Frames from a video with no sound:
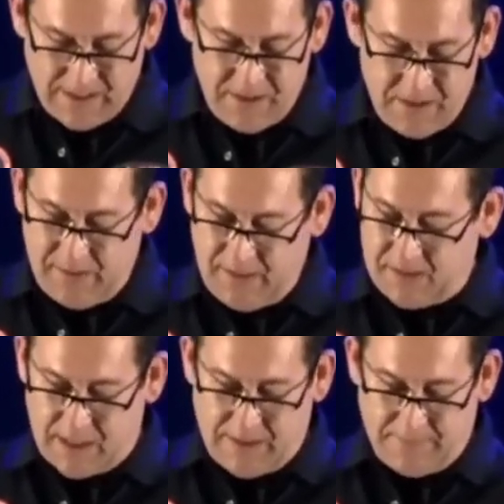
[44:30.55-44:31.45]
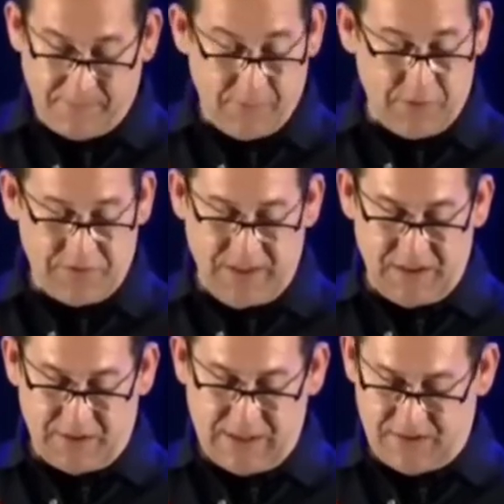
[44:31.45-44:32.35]
In the meantime, for those
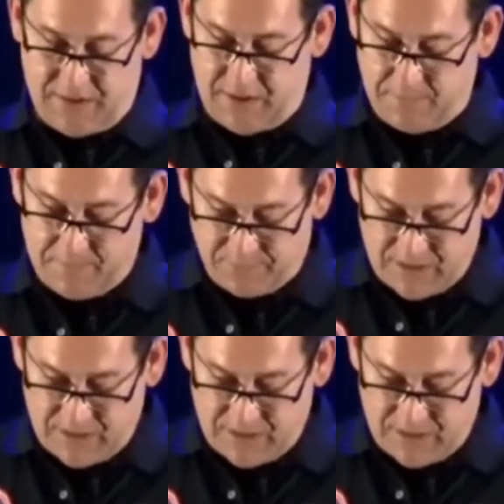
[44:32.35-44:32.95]
interested,